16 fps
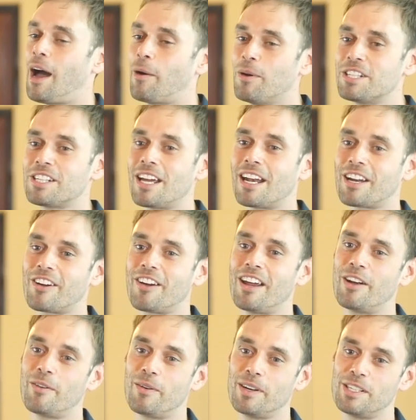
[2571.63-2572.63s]
I wish I'd have
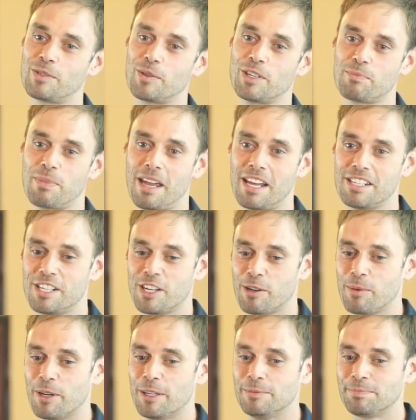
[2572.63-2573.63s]
created a resource page
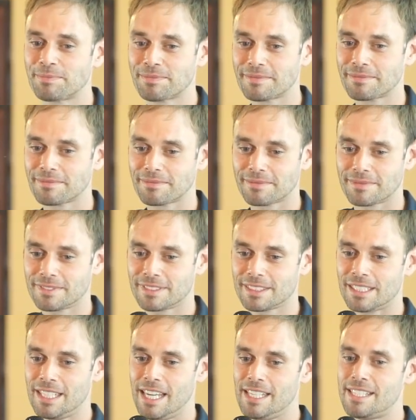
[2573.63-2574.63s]
here, but
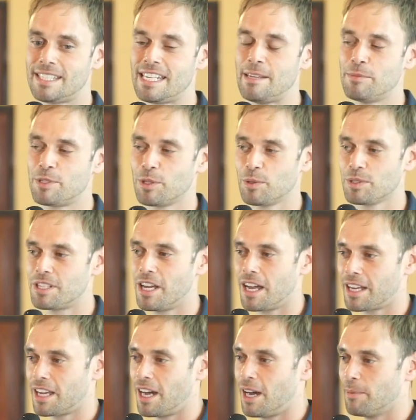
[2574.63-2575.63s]
it's
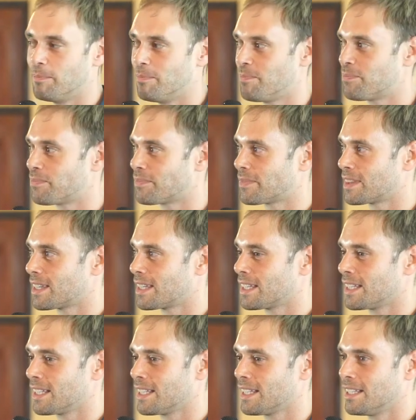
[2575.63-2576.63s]
steemtools.com.
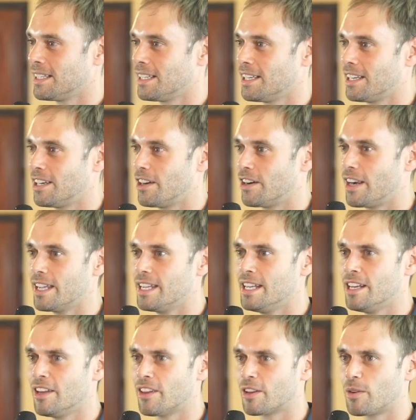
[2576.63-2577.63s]
All right,
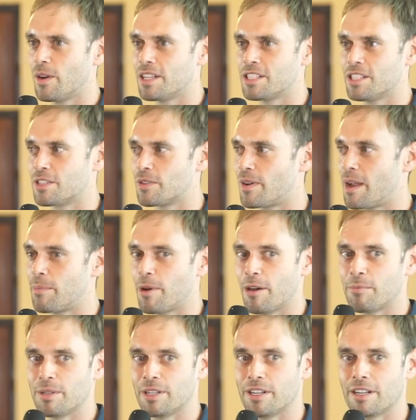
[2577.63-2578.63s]
any other questions? Wrap
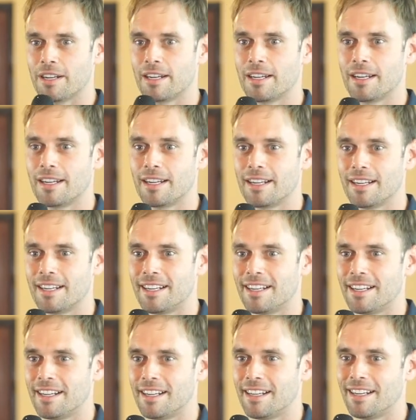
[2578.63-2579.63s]
up here.
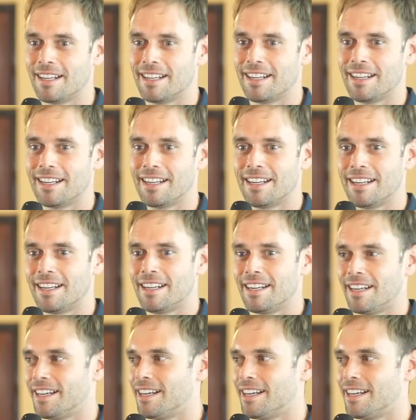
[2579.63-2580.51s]
Got one here.